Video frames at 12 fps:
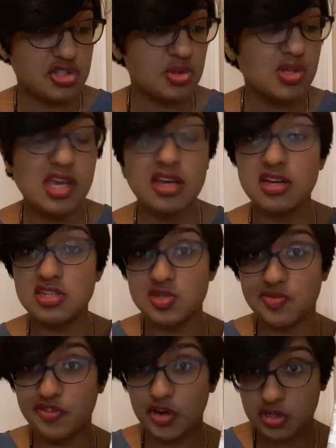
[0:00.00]
Zuniga's
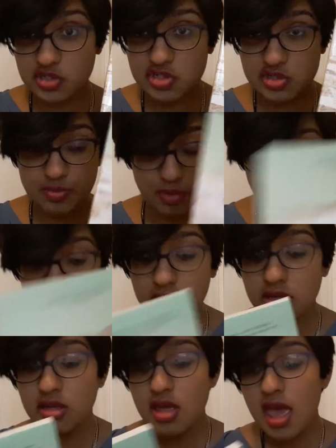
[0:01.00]
first
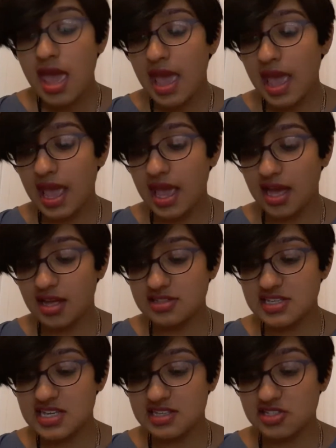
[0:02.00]
book, and
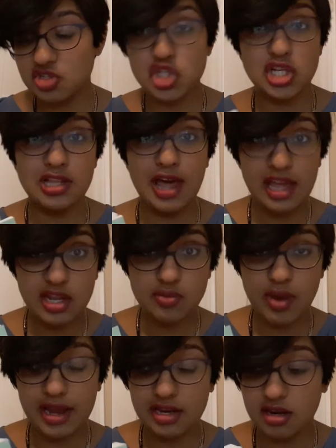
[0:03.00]
he is a Chilean
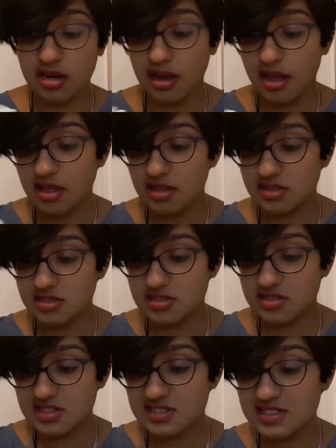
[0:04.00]
writer,
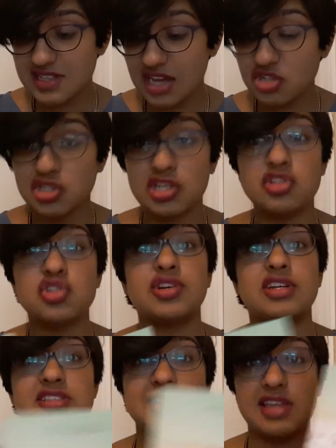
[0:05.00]
and this is actually a
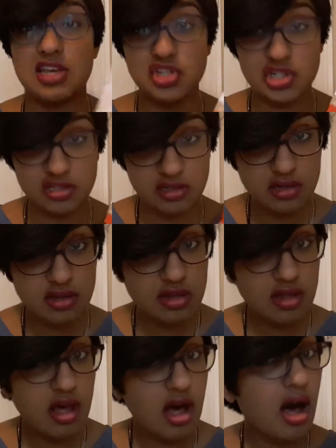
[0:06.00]
translation
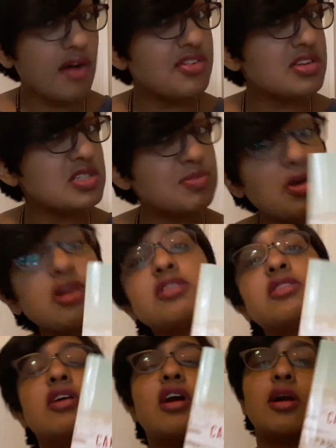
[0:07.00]
of his
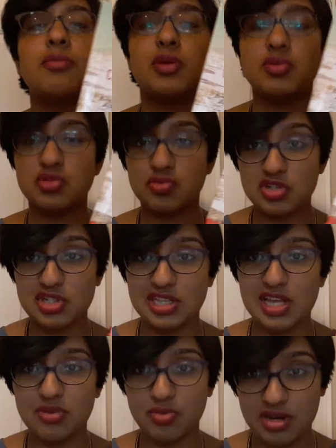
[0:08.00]
book. It was
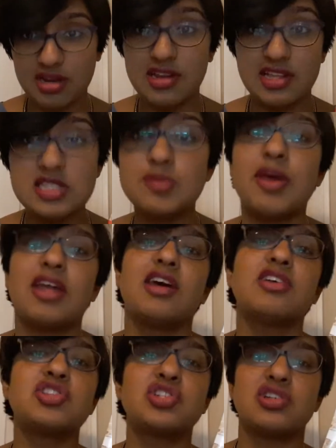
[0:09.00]
originally written in
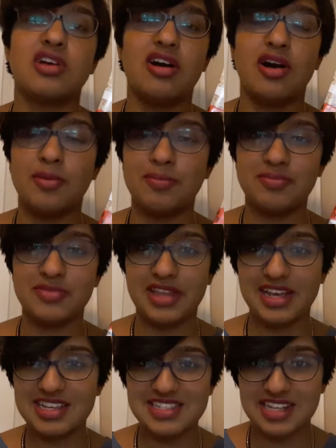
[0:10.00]
Spanish.
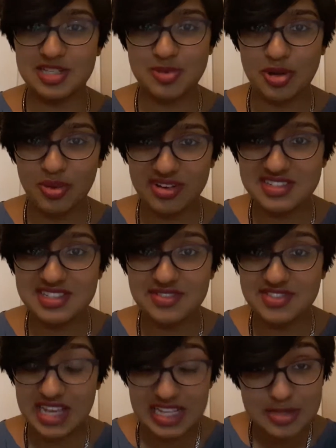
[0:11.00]
Like I said, it's been a while since
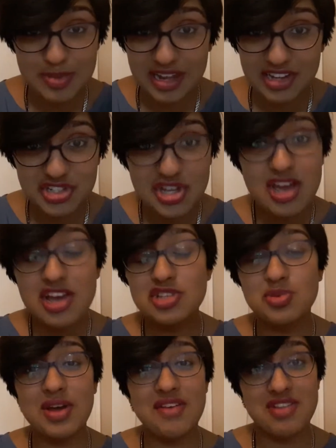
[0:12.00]
I've taken Spanish,
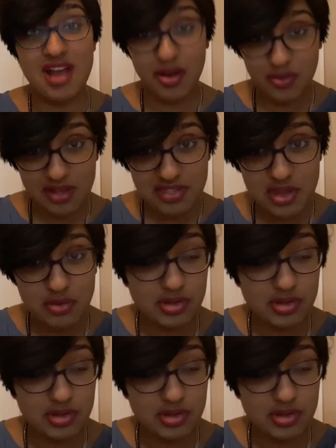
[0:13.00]
so I have not read the